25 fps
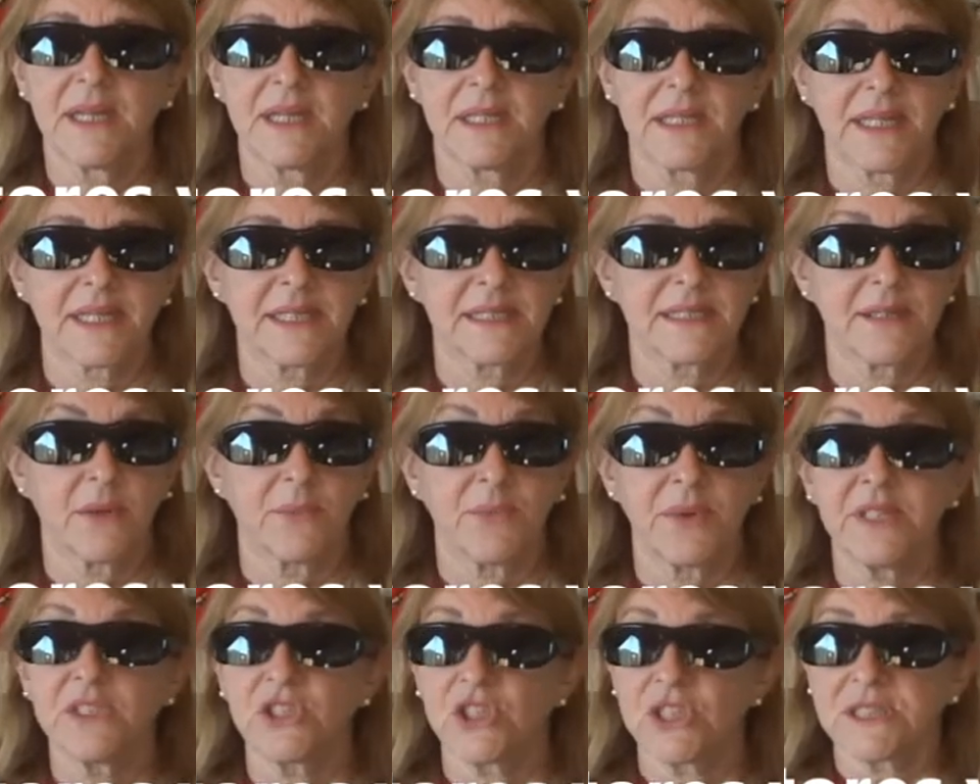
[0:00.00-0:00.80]
like I said,
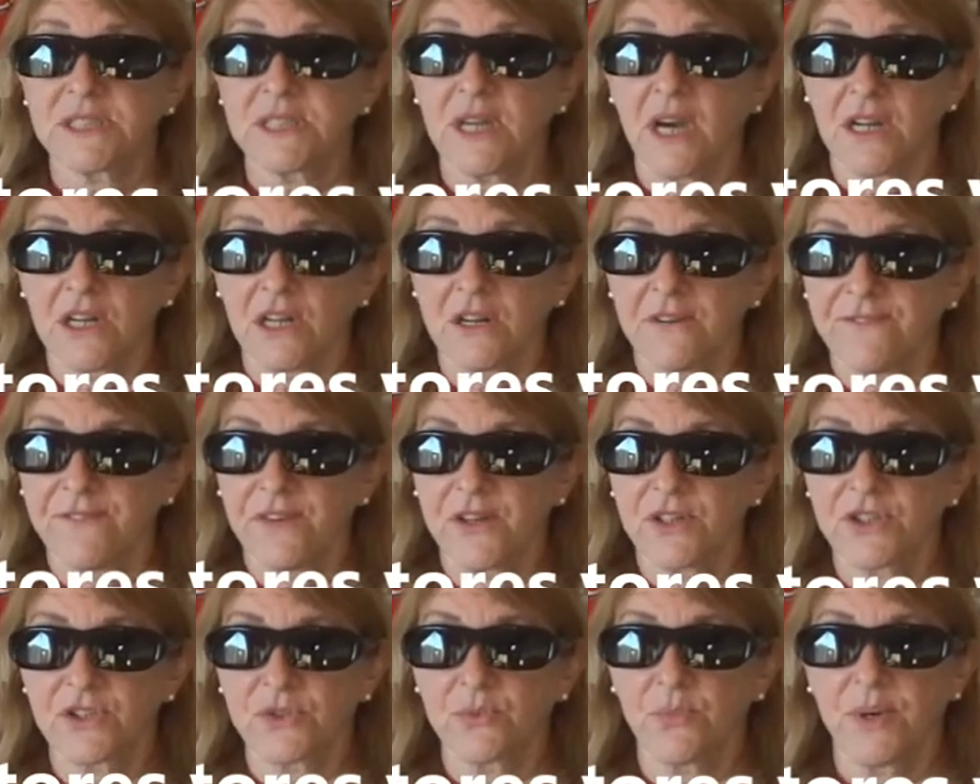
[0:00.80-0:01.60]
we just got our
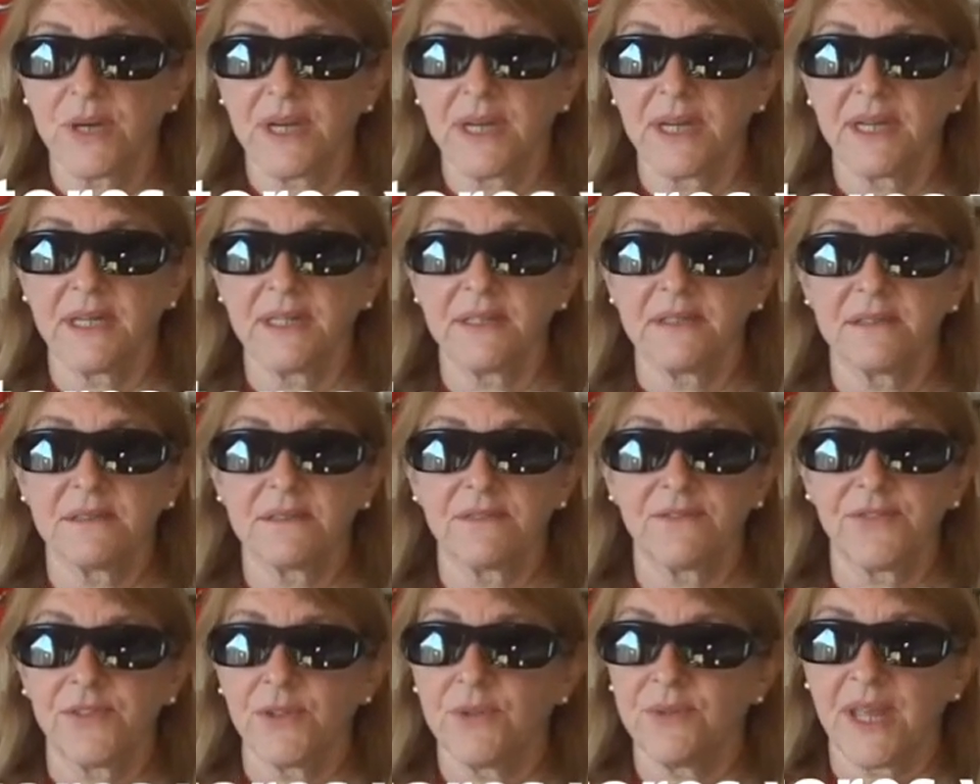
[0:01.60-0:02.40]
first one a
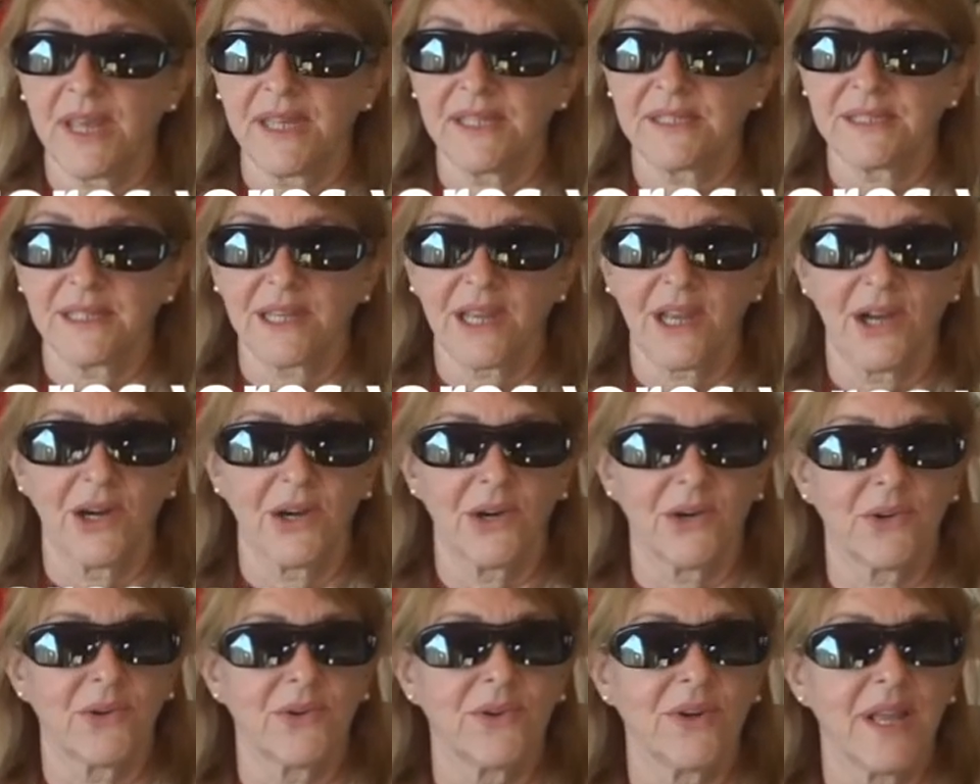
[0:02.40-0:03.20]
few days
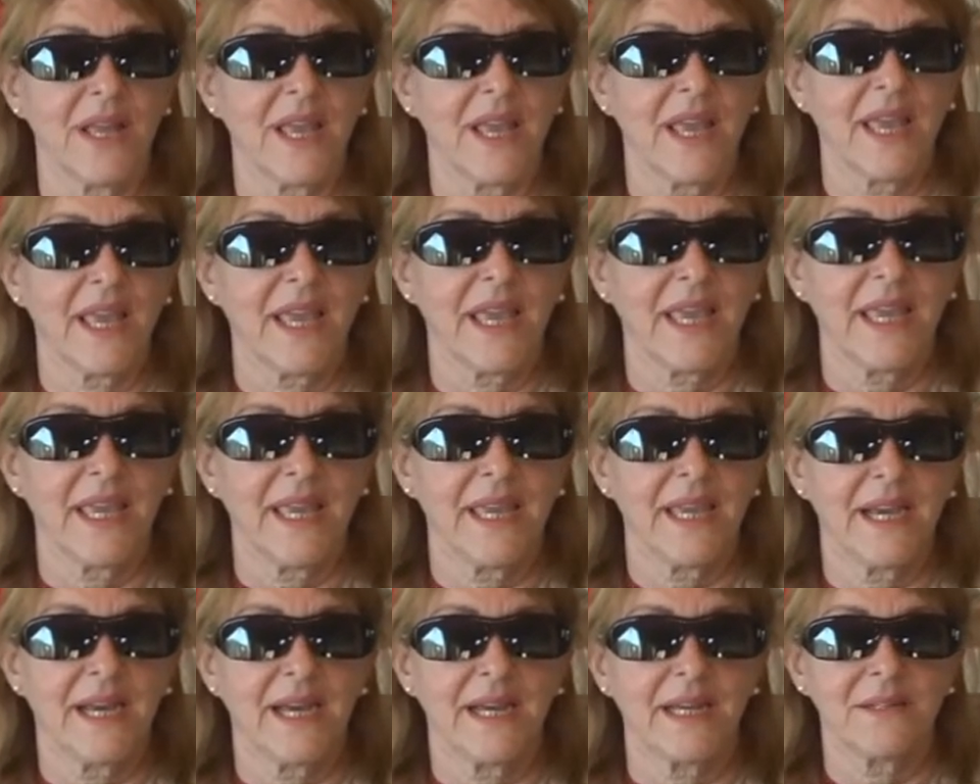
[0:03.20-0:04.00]
ago
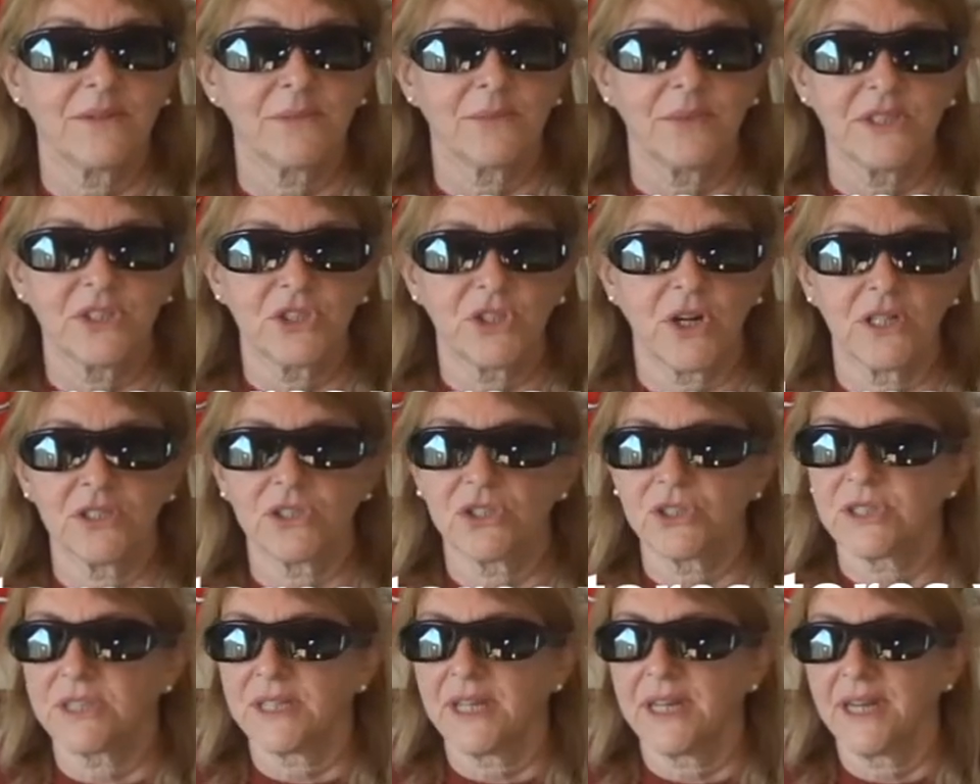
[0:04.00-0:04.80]
and we
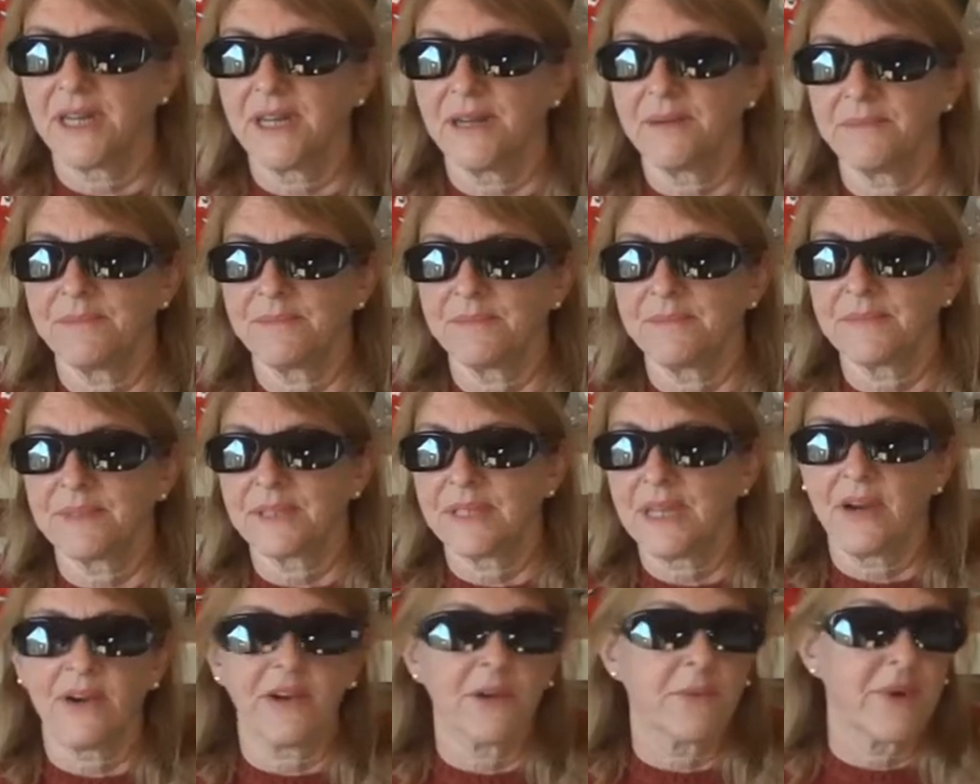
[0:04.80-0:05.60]
charged it up and
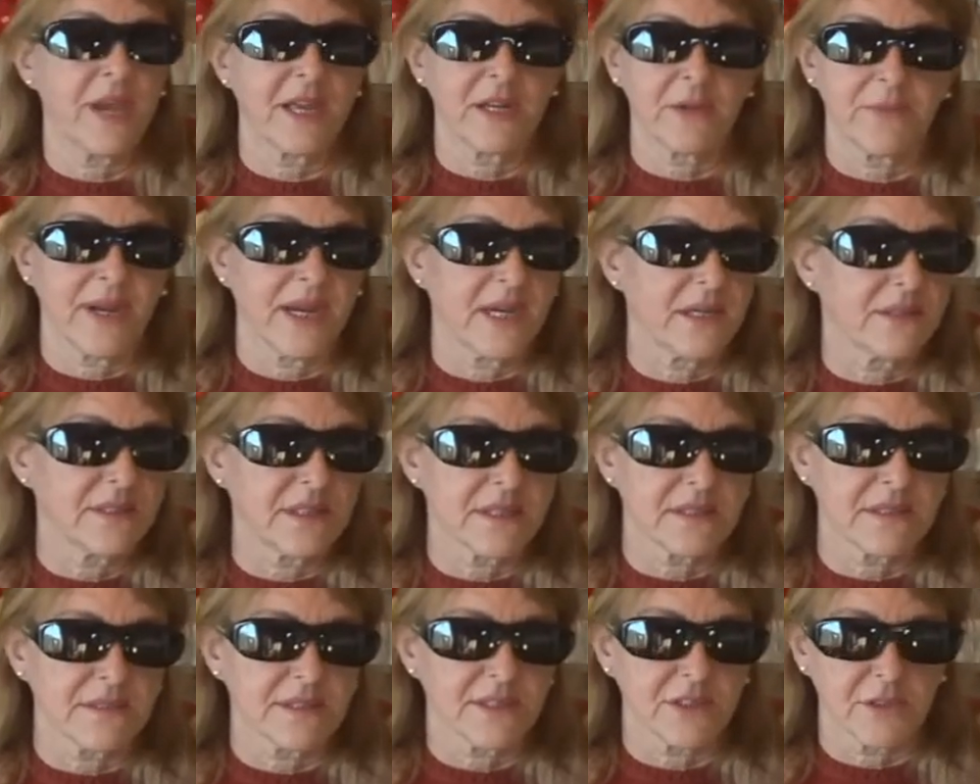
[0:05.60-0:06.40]
Gary ran around,
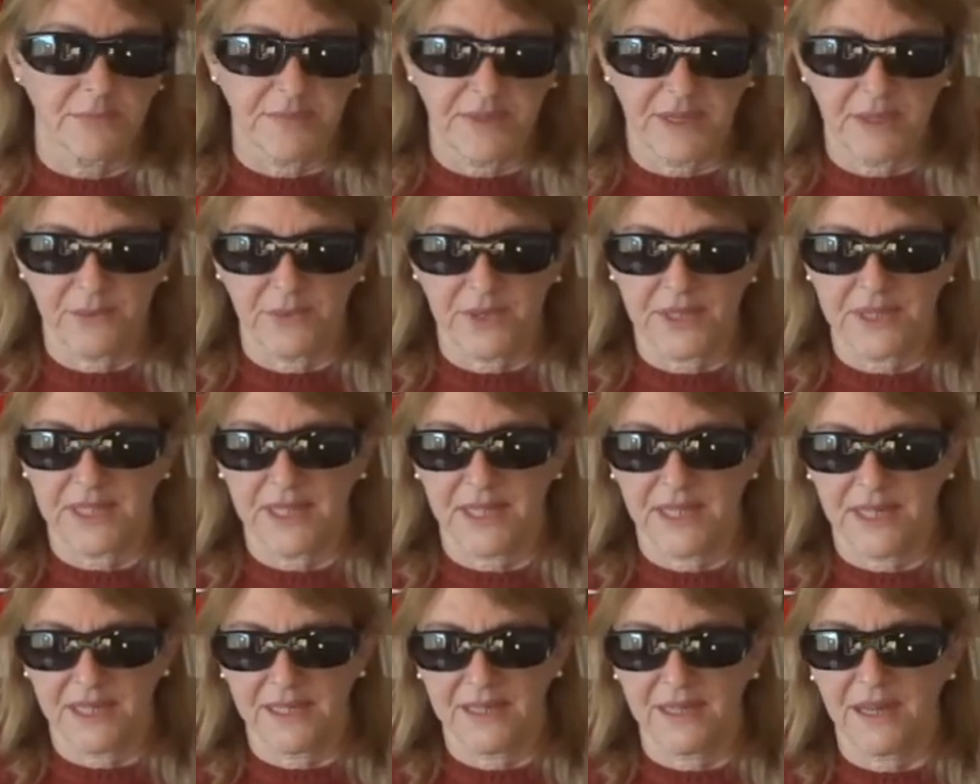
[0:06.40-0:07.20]
did a little bit with
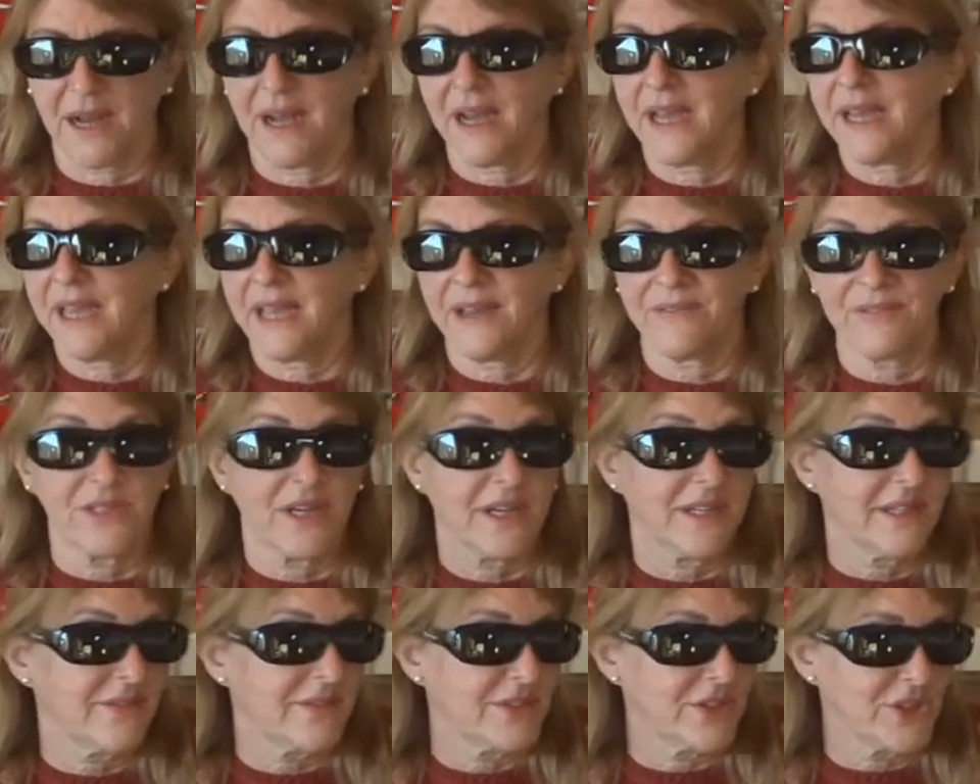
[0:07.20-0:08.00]
it. I have
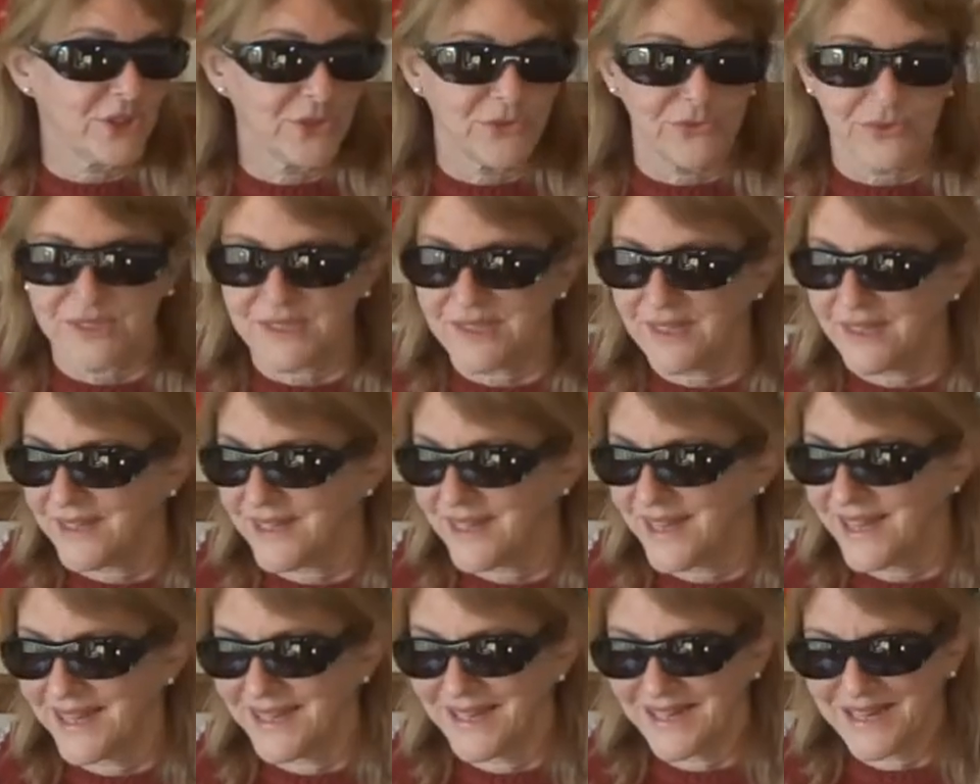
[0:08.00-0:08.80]
not even used it
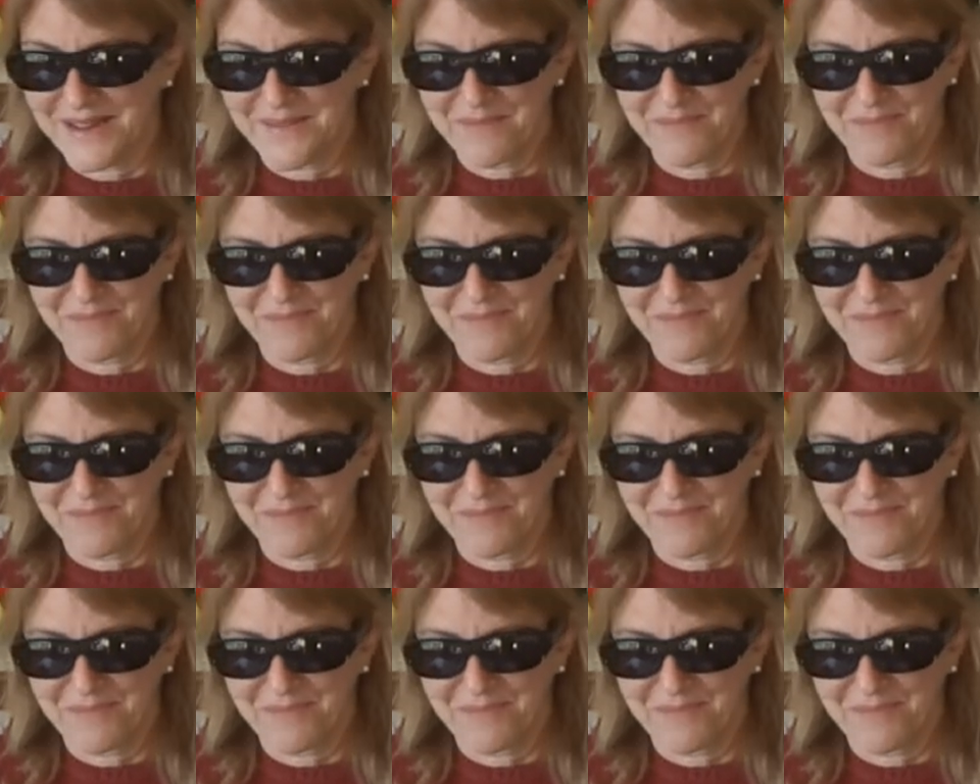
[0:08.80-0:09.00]
yet.